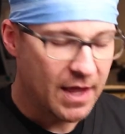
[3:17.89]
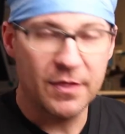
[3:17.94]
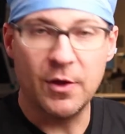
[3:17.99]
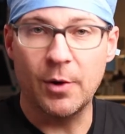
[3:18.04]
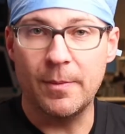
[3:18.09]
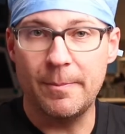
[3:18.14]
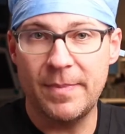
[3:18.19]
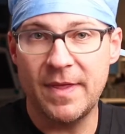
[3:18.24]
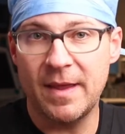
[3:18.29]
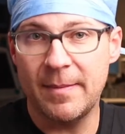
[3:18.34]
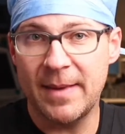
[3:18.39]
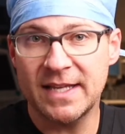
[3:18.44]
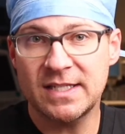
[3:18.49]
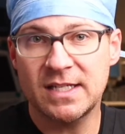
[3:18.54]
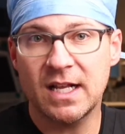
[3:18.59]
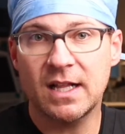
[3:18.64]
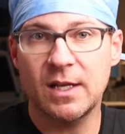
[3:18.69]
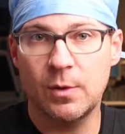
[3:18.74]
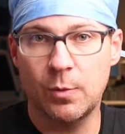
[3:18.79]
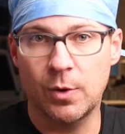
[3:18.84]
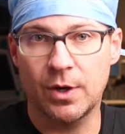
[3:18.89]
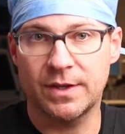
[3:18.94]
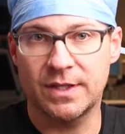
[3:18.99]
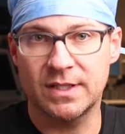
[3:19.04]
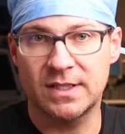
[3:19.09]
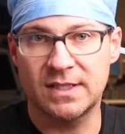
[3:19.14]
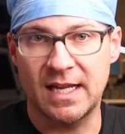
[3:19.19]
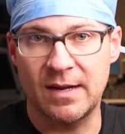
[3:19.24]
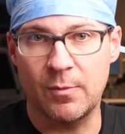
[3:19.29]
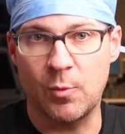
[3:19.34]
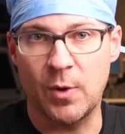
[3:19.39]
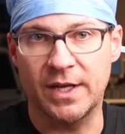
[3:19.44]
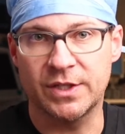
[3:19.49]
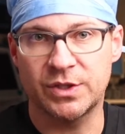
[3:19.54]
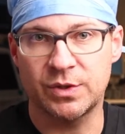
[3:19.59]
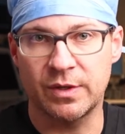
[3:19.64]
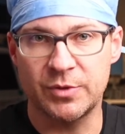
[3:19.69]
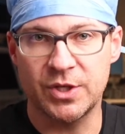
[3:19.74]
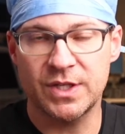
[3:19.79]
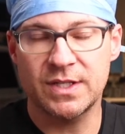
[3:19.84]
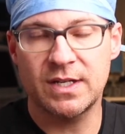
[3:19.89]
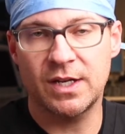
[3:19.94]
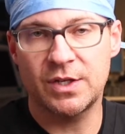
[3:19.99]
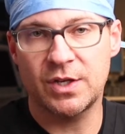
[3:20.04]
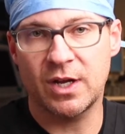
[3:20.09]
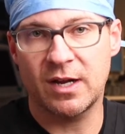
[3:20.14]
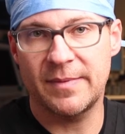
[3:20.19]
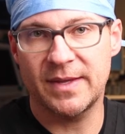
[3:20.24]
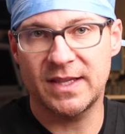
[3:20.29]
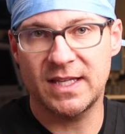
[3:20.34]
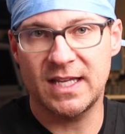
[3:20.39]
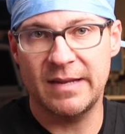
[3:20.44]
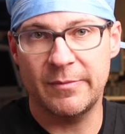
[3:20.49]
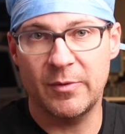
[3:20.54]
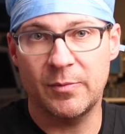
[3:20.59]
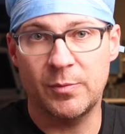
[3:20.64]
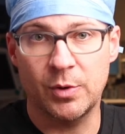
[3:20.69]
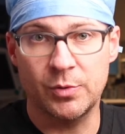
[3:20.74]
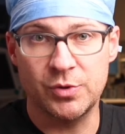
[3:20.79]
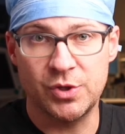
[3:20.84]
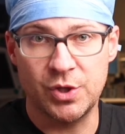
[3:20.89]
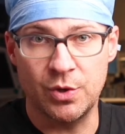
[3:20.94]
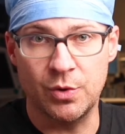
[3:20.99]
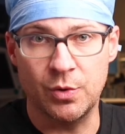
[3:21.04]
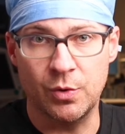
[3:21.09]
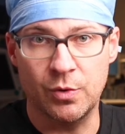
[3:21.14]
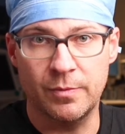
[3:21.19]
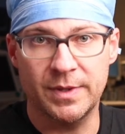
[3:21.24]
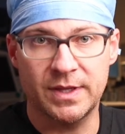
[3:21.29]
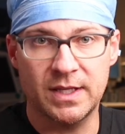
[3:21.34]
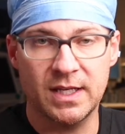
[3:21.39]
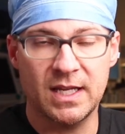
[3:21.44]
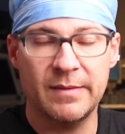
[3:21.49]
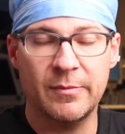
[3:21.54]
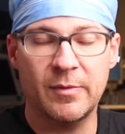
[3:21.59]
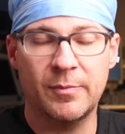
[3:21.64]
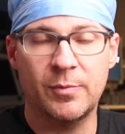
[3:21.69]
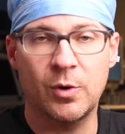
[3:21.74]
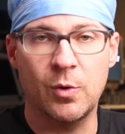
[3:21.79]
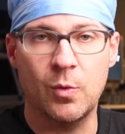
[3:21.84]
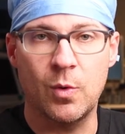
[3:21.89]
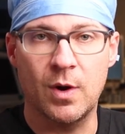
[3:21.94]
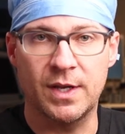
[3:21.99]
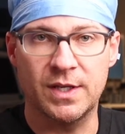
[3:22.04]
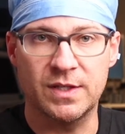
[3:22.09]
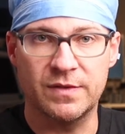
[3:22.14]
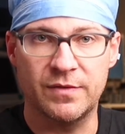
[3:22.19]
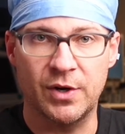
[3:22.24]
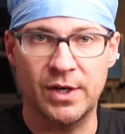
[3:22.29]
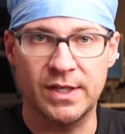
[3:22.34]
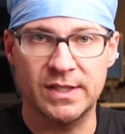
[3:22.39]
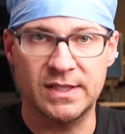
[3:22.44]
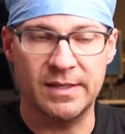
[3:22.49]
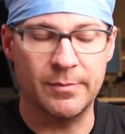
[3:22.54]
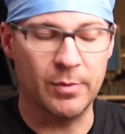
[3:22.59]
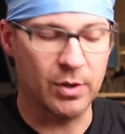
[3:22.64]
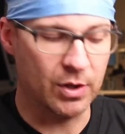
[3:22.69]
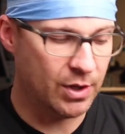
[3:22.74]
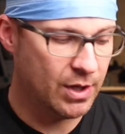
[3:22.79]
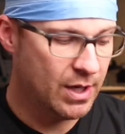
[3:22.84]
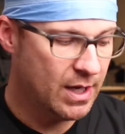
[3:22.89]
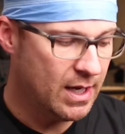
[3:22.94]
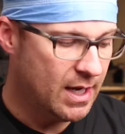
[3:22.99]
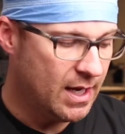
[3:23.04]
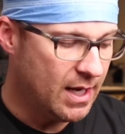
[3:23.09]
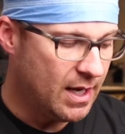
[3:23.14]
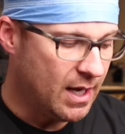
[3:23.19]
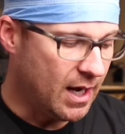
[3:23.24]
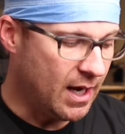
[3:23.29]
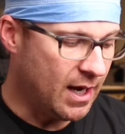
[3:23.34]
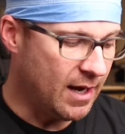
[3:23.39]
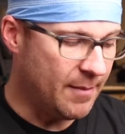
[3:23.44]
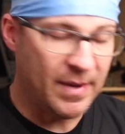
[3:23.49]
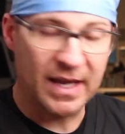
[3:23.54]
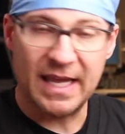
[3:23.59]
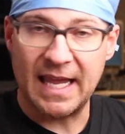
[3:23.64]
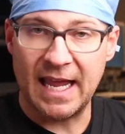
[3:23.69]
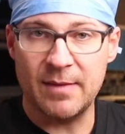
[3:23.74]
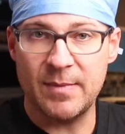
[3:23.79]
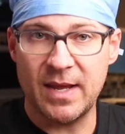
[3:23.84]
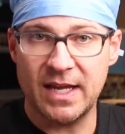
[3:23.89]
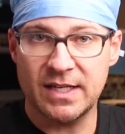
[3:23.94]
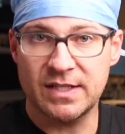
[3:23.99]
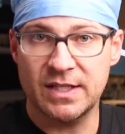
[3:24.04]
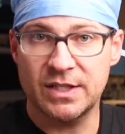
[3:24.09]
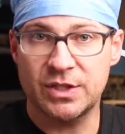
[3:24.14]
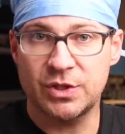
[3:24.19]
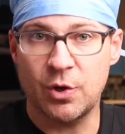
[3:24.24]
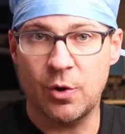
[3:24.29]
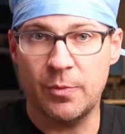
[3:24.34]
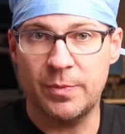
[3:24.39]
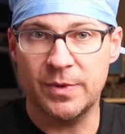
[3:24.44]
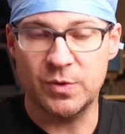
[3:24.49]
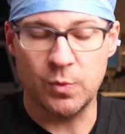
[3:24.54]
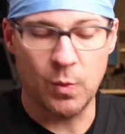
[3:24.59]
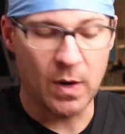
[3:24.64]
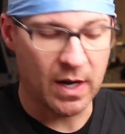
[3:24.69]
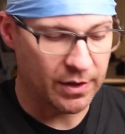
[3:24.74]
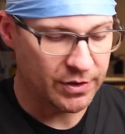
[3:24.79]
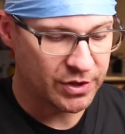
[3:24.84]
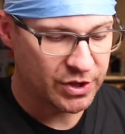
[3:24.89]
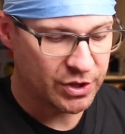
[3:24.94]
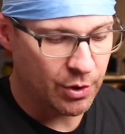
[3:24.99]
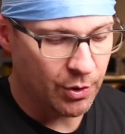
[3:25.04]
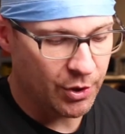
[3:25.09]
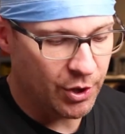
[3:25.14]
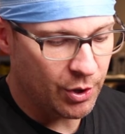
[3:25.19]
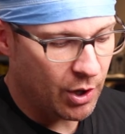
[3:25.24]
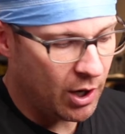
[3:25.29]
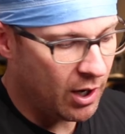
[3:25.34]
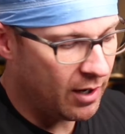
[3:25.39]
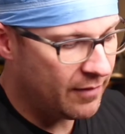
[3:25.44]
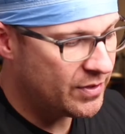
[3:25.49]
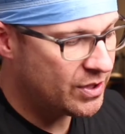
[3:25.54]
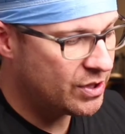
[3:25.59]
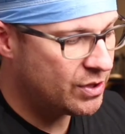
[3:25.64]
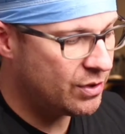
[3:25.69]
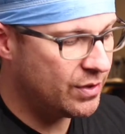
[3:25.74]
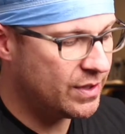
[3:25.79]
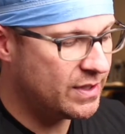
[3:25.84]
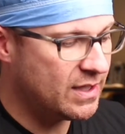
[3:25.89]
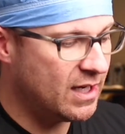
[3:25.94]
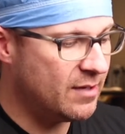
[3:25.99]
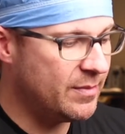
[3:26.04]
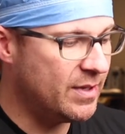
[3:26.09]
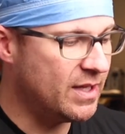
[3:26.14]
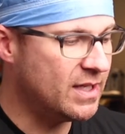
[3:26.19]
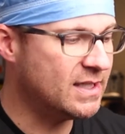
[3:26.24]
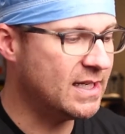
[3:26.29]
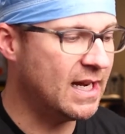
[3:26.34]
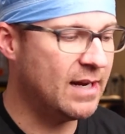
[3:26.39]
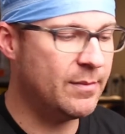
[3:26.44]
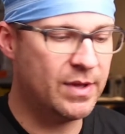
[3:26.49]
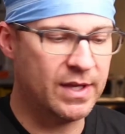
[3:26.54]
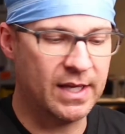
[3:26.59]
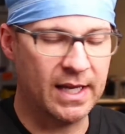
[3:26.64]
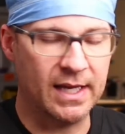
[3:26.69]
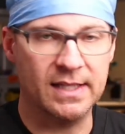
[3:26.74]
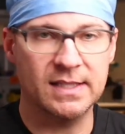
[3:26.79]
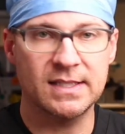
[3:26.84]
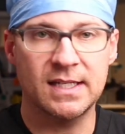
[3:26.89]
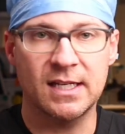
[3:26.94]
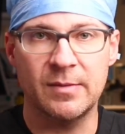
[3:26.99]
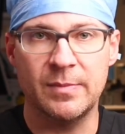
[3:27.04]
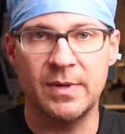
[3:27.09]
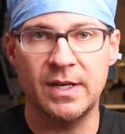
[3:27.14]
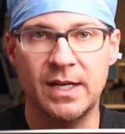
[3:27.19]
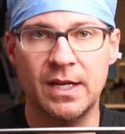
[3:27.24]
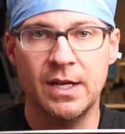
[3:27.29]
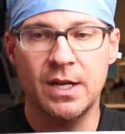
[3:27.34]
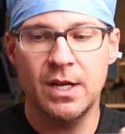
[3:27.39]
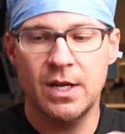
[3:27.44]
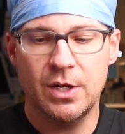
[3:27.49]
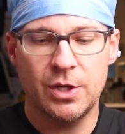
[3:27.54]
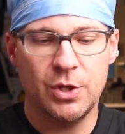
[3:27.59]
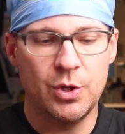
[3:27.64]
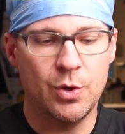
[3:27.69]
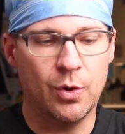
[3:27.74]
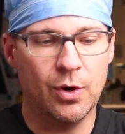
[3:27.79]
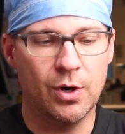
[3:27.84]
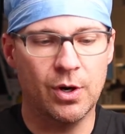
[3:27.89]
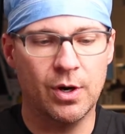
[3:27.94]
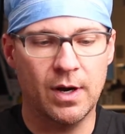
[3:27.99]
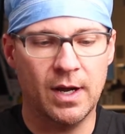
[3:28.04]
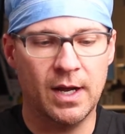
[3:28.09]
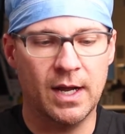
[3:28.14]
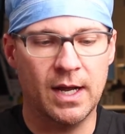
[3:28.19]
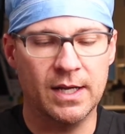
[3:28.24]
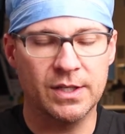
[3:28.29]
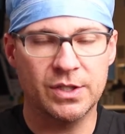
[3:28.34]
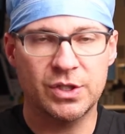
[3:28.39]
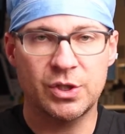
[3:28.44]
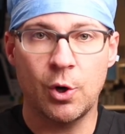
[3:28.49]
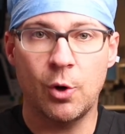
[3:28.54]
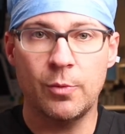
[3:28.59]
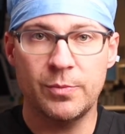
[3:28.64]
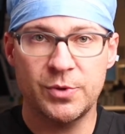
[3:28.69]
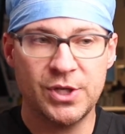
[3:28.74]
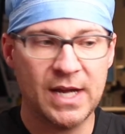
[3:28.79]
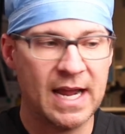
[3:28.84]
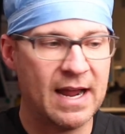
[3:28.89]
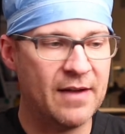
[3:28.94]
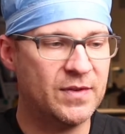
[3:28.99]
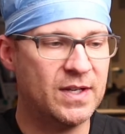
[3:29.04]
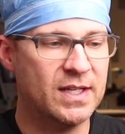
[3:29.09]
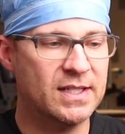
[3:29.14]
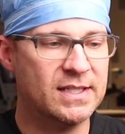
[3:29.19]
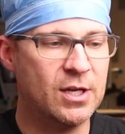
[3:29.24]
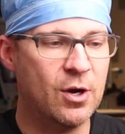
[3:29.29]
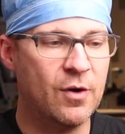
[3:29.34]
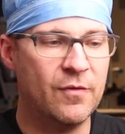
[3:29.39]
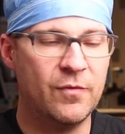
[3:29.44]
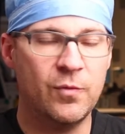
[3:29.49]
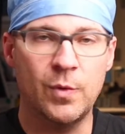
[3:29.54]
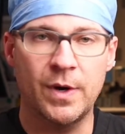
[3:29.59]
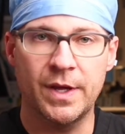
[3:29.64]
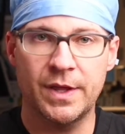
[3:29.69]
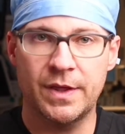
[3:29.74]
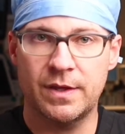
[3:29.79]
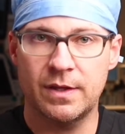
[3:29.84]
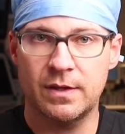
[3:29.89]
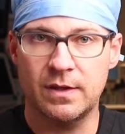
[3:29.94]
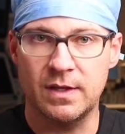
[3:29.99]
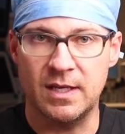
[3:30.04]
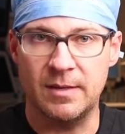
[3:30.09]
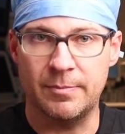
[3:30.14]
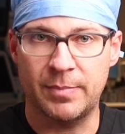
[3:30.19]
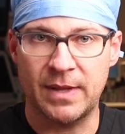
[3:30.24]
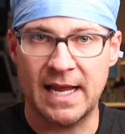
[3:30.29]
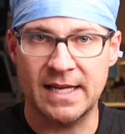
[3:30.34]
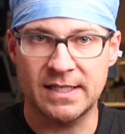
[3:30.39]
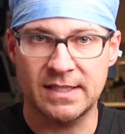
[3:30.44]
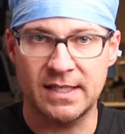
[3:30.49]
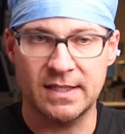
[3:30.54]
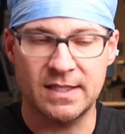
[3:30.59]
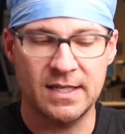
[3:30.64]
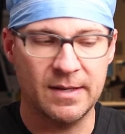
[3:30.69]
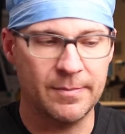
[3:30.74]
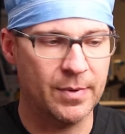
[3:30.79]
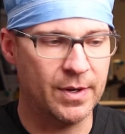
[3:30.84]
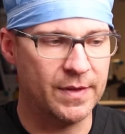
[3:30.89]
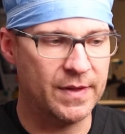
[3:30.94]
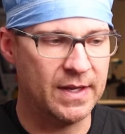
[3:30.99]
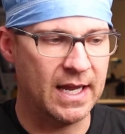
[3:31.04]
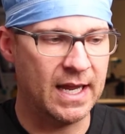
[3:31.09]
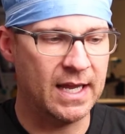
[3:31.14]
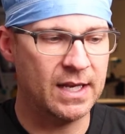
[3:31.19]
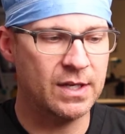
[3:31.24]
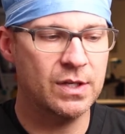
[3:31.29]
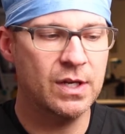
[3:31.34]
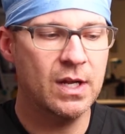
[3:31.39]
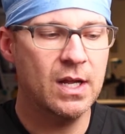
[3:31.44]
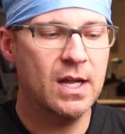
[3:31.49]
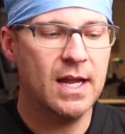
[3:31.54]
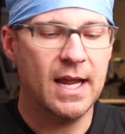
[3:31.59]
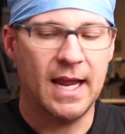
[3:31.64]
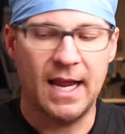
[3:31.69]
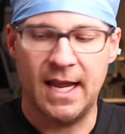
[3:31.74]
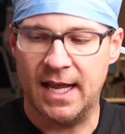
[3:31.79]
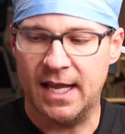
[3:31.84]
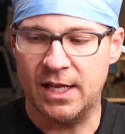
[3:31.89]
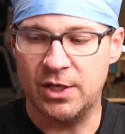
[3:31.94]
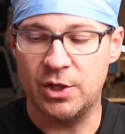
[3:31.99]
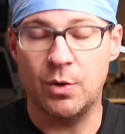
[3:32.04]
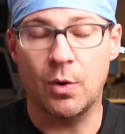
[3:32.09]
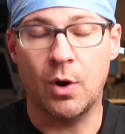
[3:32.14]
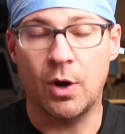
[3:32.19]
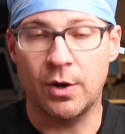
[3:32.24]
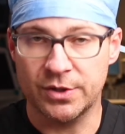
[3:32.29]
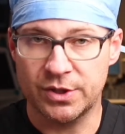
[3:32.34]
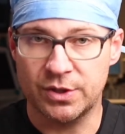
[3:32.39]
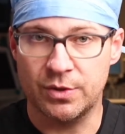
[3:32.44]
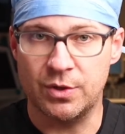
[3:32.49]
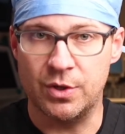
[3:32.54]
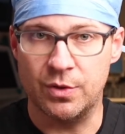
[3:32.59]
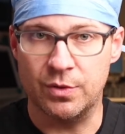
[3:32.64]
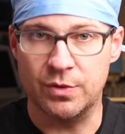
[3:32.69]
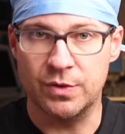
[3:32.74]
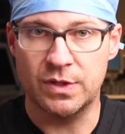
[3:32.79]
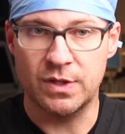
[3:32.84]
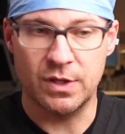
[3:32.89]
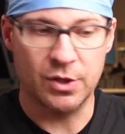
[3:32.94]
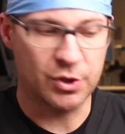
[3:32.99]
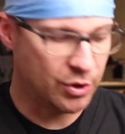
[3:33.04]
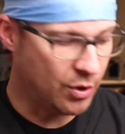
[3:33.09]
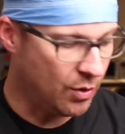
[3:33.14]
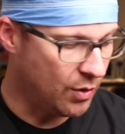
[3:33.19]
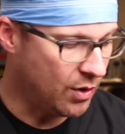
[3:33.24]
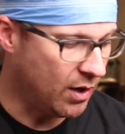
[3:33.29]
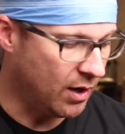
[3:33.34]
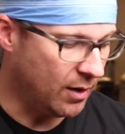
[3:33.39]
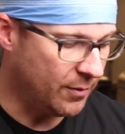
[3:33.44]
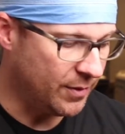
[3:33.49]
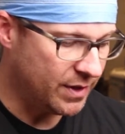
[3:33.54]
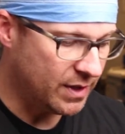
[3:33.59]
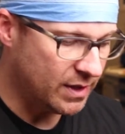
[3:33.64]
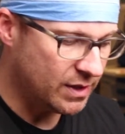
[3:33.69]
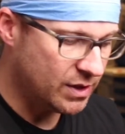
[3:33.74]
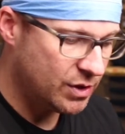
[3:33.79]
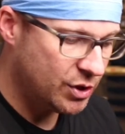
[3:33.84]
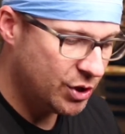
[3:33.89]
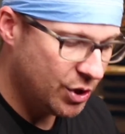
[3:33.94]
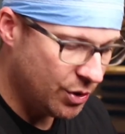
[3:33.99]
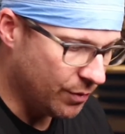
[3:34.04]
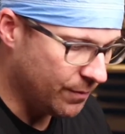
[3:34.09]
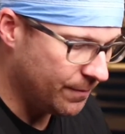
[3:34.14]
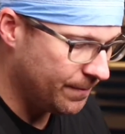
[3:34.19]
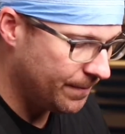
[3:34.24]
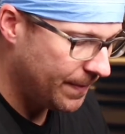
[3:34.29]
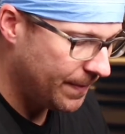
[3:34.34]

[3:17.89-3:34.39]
They basically work the same way. So I'm just going to talk about the HIMA Pro 2, but the HIMA Pro 1 is very similar. MCKAY makes this scope as well. So your harvester is going to be the same thing. It's going to be your scope shaft itself with the plastic tip on the end, and you also use the trocar with this too.